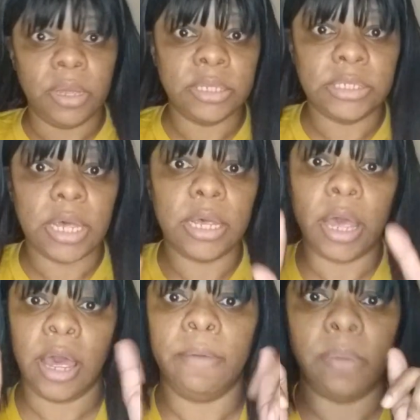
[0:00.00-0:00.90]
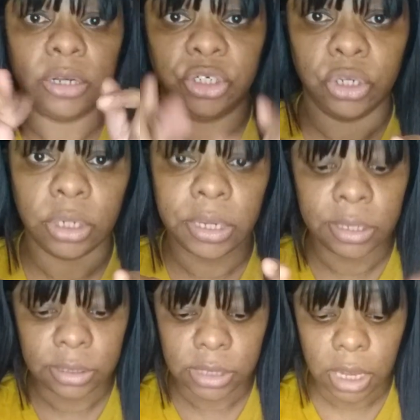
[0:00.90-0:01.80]
intake and my sugar
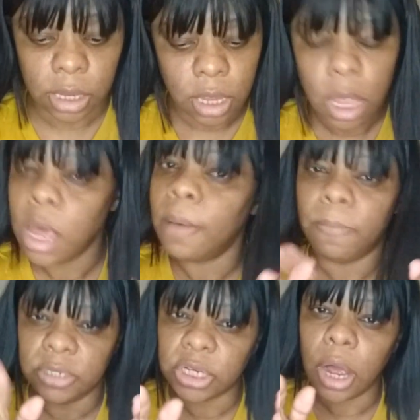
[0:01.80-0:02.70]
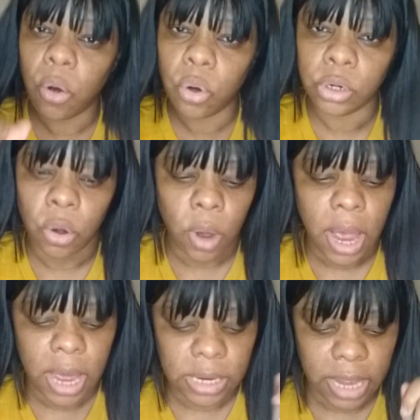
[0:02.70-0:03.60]
intake. But y'all all know
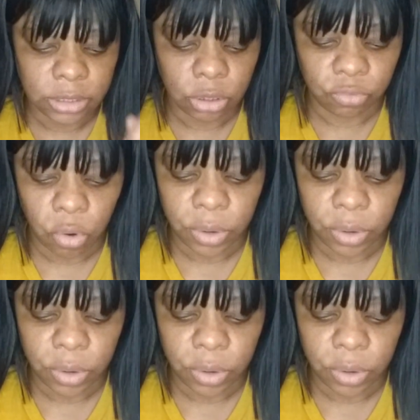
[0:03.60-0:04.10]
how I like to throw